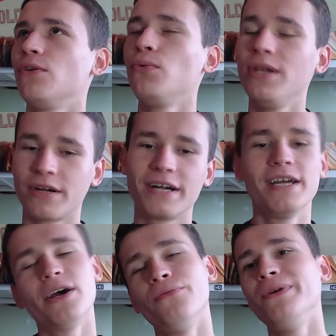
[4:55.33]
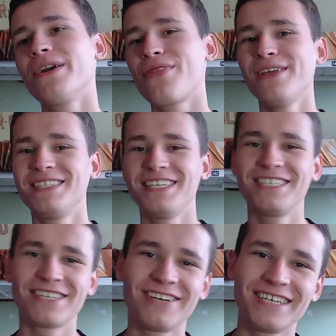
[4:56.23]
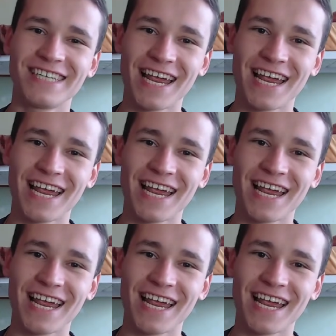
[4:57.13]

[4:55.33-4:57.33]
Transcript: wear this t-shirt